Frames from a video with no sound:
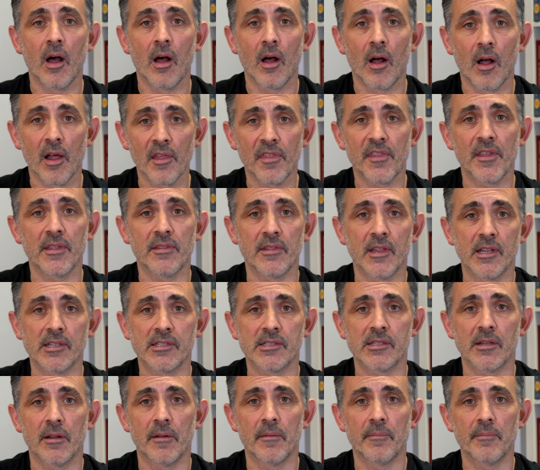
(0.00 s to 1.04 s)
I think
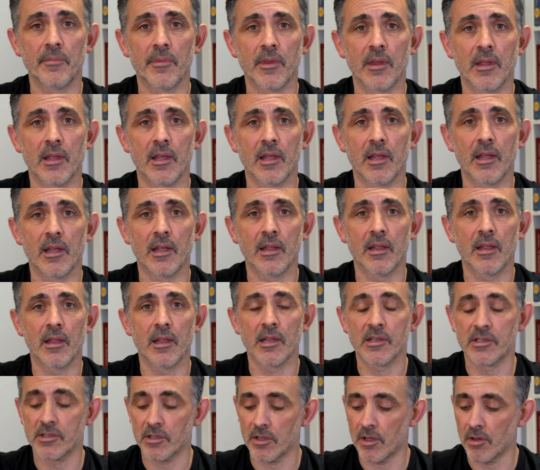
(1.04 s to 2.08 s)
this
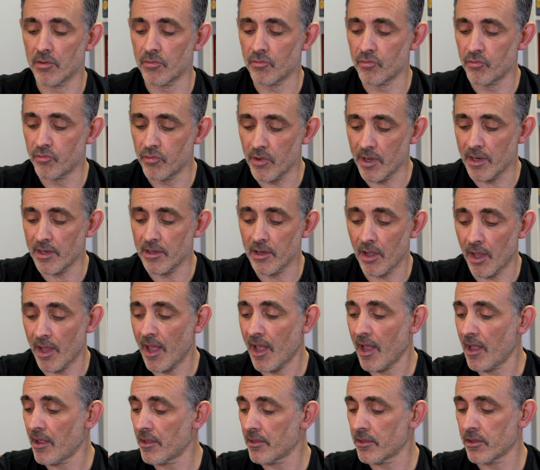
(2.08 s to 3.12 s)
is a like
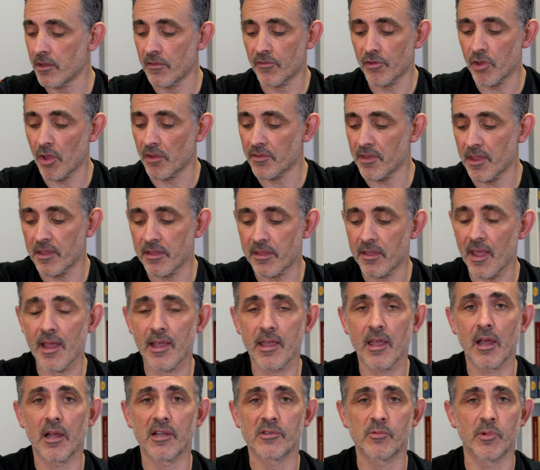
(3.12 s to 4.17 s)
you've got this set
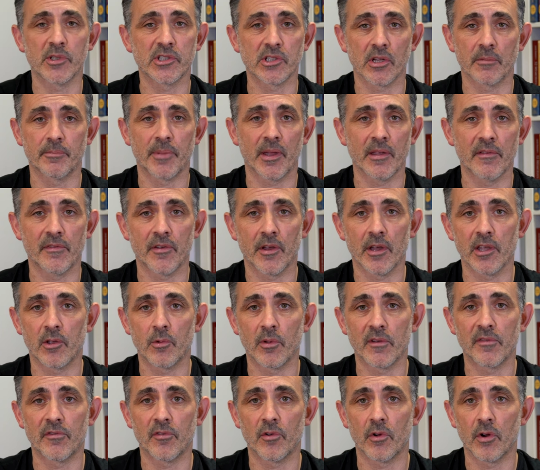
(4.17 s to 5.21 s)
of cards which I'd pay 30
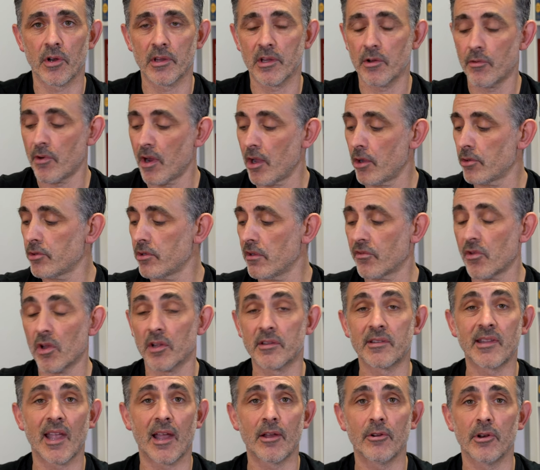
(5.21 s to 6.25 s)
quid for on their own. You've got
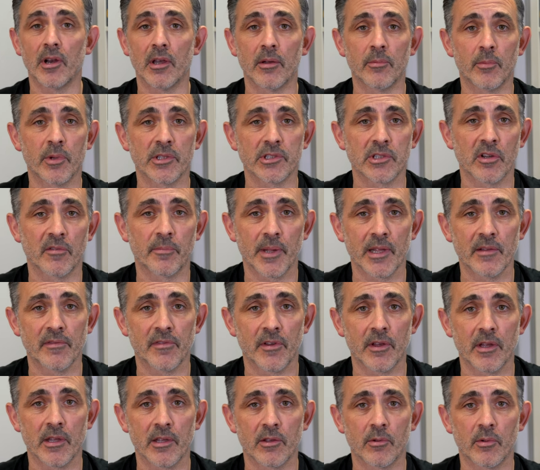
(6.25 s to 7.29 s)
a download which i would pay
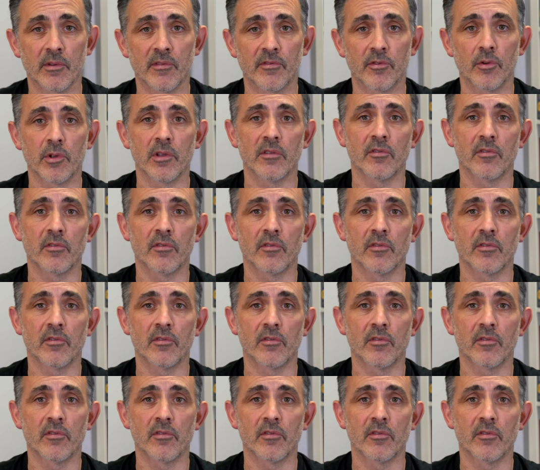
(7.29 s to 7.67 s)
30 quid for.